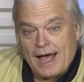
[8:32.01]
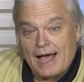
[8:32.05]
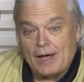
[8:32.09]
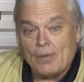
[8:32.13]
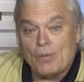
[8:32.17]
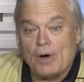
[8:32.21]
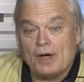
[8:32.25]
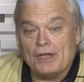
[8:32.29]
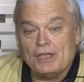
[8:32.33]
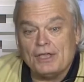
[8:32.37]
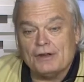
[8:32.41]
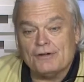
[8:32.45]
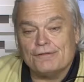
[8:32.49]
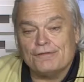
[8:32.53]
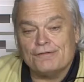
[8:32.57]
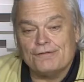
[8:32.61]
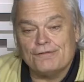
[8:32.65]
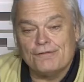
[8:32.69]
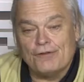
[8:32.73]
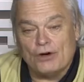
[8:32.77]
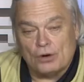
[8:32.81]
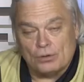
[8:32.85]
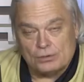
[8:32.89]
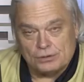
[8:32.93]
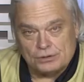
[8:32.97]
I want you to
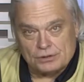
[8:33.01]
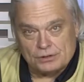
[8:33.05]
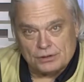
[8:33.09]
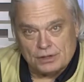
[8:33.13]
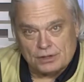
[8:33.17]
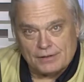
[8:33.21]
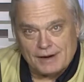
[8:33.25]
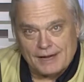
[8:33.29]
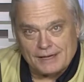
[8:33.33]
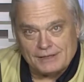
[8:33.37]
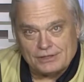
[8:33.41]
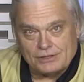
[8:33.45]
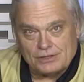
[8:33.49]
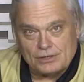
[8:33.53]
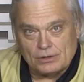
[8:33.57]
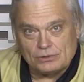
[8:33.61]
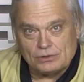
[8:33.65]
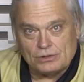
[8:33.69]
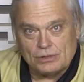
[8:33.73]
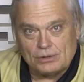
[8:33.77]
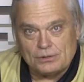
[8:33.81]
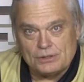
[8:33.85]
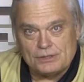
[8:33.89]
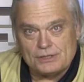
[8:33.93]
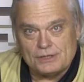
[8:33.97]
vote, all right? So
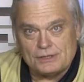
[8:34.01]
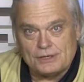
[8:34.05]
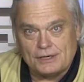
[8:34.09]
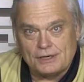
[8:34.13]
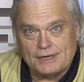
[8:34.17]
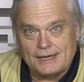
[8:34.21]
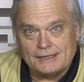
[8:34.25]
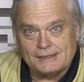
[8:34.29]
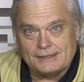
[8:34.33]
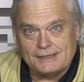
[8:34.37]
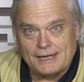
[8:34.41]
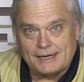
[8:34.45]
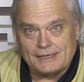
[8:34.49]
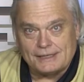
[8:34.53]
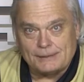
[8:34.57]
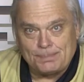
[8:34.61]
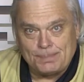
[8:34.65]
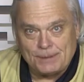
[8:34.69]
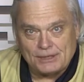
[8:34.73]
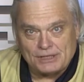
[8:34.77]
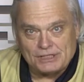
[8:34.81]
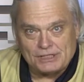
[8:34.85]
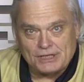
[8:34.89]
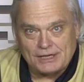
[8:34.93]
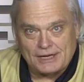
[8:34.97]
Tonis is going to get us get his
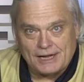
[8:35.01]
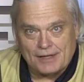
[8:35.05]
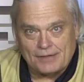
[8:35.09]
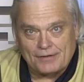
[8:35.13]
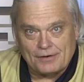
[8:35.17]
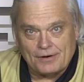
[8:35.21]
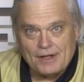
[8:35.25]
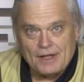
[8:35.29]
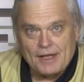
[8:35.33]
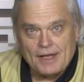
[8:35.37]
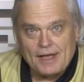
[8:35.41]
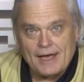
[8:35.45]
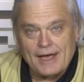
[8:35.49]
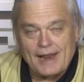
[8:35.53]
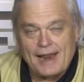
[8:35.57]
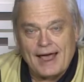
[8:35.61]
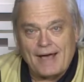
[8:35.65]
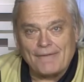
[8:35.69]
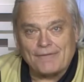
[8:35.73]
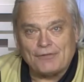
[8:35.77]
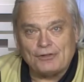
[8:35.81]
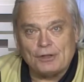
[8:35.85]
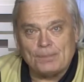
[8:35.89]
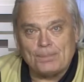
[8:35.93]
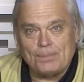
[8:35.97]
pitch together. And
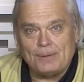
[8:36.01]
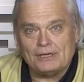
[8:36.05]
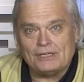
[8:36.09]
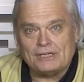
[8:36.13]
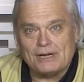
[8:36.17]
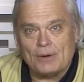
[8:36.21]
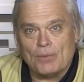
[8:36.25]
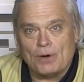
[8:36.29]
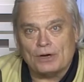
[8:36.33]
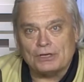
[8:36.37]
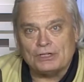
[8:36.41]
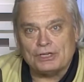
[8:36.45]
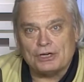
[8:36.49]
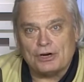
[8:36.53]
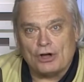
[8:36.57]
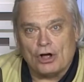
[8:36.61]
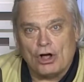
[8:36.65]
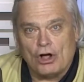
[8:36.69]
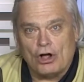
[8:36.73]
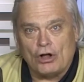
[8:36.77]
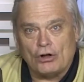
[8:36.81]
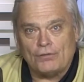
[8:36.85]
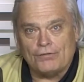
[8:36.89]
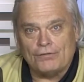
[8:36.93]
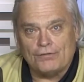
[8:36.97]
after the pitch, I want you to
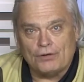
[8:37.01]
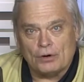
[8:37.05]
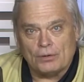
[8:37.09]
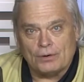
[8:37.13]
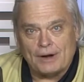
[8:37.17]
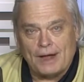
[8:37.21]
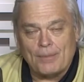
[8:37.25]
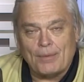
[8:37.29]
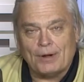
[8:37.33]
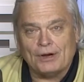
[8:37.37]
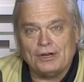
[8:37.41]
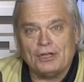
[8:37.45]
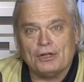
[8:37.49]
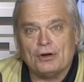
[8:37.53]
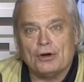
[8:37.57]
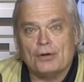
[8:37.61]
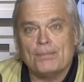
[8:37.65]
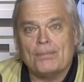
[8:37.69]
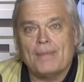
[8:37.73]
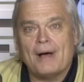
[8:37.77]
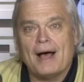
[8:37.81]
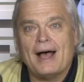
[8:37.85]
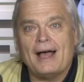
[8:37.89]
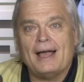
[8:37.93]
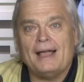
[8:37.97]
all vote. I want you to go
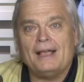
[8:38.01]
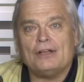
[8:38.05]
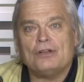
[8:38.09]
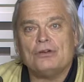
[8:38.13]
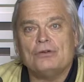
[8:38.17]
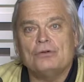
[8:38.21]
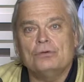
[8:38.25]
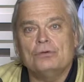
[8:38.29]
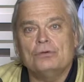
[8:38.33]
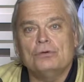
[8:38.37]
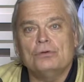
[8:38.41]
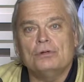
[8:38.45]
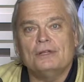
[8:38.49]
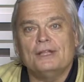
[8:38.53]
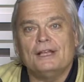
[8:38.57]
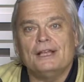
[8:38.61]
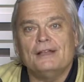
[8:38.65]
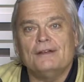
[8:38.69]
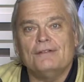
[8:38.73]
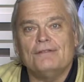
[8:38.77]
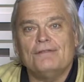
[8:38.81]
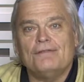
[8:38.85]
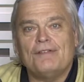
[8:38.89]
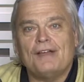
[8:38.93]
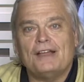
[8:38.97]
to
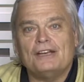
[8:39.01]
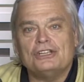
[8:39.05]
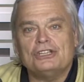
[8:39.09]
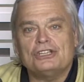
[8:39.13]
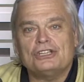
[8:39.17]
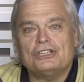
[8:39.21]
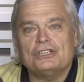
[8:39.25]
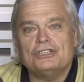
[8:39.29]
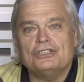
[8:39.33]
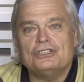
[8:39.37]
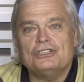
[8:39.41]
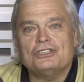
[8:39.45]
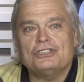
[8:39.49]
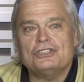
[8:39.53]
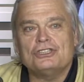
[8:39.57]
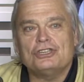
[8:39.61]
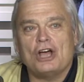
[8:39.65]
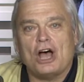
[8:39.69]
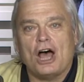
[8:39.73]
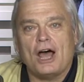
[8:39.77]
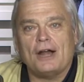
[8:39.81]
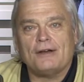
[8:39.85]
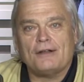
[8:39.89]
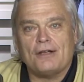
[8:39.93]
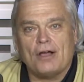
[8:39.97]

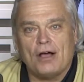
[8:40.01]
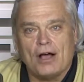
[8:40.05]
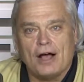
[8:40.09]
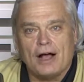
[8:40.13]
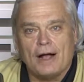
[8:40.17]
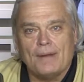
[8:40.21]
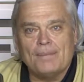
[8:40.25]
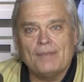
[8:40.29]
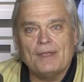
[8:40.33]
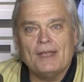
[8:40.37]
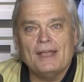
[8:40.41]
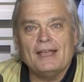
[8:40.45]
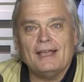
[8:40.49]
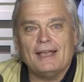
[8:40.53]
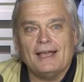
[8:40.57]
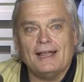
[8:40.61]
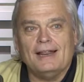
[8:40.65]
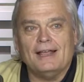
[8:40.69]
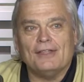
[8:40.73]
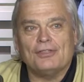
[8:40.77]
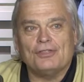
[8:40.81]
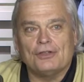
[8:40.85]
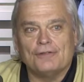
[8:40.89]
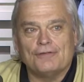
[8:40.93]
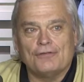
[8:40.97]
mycoolinventions.com
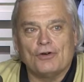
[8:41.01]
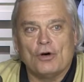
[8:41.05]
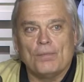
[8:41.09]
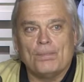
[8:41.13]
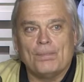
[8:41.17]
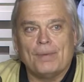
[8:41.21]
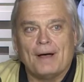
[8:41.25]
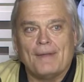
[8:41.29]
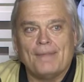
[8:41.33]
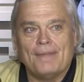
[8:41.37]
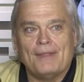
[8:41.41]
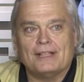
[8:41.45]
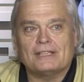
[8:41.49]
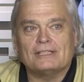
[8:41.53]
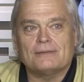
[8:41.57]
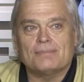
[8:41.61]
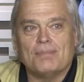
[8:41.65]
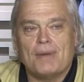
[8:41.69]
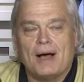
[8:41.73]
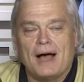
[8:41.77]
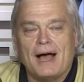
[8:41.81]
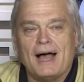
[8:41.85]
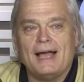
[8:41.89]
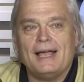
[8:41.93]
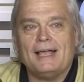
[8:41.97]
and hit the vote button. That's
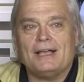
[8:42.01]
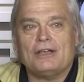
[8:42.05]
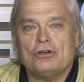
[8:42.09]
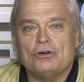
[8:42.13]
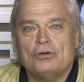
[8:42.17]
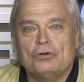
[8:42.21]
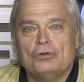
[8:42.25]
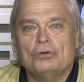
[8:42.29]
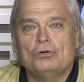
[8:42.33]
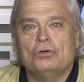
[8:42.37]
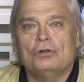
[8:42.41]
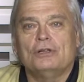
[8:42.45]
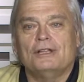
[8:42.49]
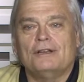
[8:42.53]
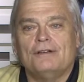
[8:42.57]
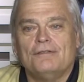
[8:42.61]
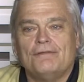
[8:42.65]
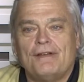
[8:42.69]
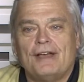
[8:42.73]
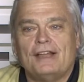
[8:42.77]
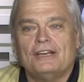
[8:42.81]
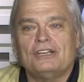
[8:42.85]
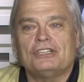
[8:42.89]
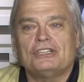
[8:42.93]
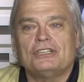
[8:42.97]

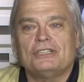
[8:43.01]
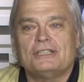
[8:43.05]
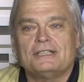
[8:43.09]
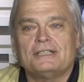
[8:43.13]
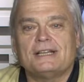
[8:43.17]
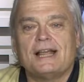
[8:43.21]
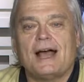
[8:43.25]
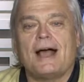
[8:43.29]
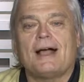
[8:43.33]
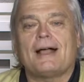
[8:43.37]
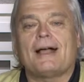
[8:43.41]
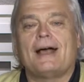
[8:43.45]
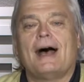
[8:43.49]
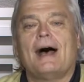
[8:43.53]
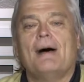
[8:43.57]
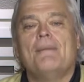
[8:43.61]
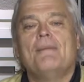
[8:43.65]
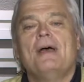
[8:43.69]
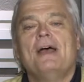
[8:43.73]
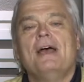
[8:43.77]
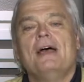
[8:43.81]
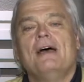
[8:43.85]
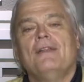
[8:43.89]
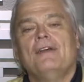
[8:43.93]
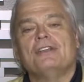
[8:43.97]
mycoolinventions.com.
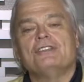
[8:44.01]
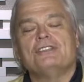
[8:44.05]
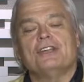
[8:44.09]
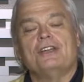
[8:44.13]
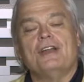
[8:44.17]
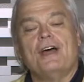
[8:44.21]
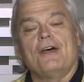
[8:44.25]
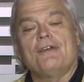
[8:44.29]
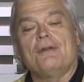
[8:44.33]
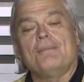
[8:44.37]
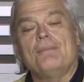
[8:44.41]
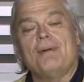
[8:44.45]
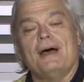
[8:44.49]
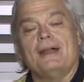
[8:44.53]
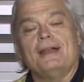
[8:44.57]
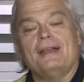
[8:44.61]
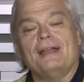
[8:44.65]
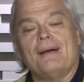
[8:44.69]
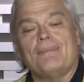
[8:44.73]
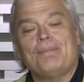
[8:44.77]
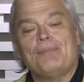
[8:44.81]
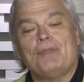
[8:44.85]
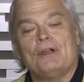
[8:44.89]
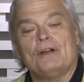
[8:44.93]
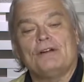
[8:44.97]
There's another button
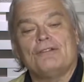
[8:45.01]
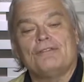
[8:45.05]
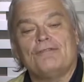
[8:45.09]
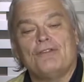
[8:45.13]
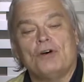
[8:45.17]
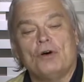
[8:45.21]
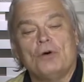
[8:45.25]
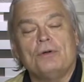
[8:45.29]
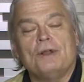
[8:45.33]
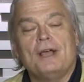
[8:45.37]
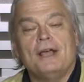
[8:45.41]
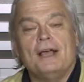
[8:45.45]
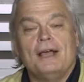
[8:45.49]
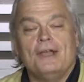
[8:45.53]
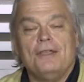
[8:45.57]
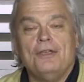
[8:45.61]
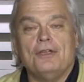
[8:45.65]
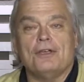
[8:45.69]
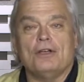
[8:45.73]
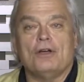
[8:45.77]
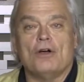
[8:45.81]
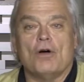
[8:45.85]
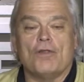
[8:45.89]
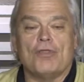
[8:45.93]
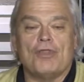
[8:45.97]
up there, vote.
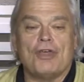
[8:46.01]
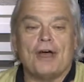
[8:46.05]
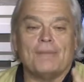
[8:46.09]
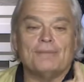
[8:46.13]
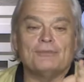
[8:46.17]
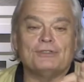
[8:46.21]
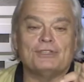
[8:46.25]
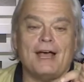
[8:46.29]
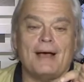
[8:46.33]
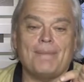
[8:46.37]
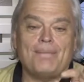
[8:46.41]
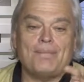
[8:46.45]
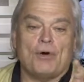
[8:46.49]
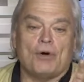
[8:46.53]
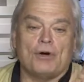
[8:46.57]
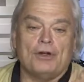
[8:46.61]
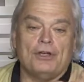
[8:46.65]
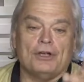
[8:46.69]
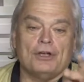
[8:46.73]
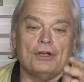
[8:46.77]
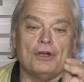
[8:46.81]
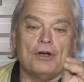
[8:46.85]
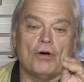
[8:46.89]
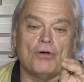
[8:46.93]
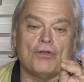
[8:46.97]
You can go thumbs up or
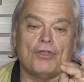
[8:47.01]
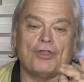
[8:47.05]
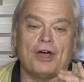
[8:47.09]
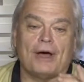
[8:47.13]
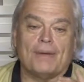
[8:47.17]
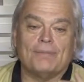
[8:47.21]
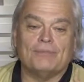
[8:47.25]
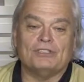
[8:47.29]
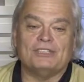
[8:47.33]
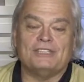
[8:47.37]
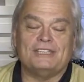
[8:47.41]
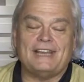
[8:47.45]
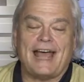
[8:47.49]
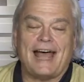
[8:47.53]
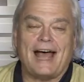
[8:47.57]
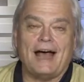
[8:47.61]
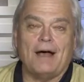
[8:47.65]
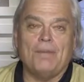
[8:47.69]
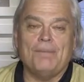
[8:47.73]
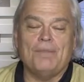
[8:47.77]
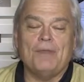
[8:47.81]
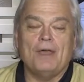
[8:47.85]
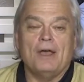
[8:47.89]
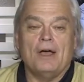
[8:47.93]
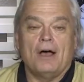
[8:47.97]
you can go go thumbs
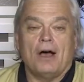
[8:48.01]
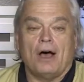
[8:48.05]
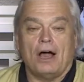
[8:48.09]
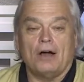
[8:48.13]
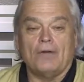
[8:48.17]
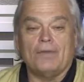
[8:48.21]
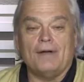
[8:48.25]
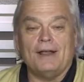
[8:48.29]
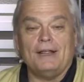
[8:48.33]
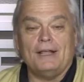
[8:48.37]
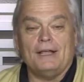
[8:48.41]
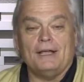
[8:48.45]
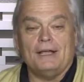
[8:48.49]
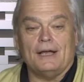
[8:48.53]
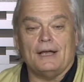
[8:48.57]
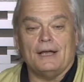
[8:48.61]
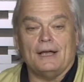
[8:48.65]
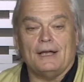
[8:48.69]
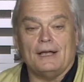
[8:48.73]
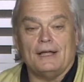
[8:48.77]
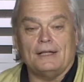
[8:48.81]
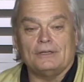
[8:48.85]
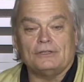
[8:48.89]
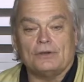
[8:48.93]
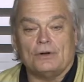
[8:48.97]
down. Already,
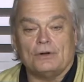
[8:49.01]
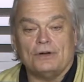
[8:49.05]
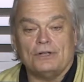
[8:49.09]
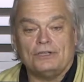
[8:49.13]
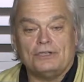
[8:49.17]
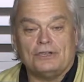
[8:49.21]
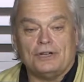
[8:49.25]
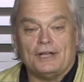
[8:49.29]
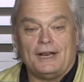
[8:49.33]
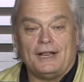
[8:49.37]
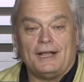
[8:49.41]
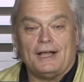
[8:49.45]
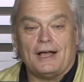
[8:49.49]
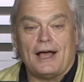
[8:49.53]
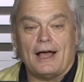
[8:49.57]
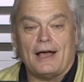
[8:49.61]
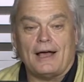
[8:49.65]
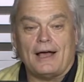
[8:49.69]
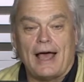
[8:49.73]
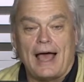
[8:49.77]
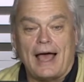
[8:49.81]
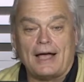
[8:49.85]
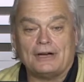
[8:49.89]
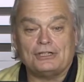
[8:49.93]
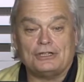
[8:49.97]
uh, Tonis, you're getting
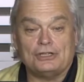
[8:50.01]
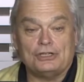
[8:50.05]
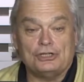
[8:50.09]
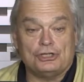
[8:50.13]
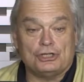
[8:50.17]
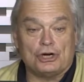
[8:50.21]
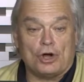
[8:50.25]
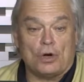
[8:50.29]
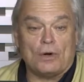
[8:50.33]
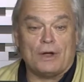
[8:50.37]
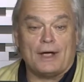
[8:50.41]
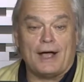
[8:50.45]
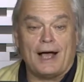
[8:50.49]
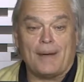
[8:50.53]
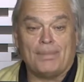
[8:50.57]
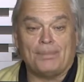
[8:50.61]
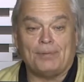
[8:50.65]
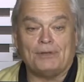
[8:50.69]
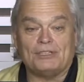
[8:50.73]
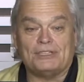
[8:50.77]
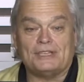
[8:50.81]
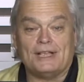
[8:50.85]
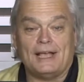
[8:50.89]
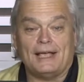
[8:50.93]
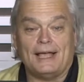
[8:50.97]
uh, action. Joe Cup
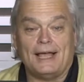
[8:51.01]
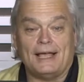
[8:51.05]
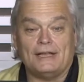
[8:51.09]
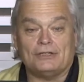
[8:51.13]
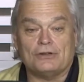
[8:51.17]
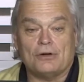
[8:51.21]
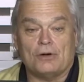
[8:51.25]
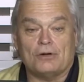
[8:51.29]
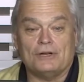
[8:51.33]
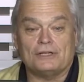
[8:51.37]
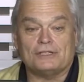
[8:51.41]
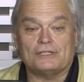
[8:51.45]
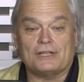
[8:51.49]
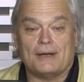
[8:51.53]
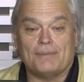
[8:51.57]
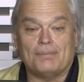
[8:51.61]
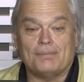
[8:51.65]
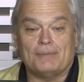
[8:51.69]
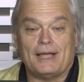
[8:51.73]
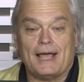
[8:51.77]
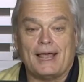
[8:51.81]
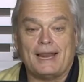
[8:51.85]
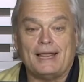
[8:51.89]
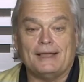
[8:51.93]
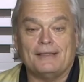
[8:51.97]
is saying, hey, Tonis,
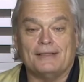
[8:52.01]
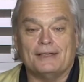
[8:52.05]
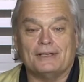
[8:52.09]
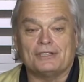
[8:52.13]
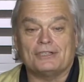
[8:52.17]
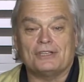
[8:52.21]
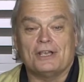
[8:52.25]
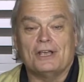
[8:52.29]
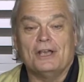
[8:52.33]
I'm getting this.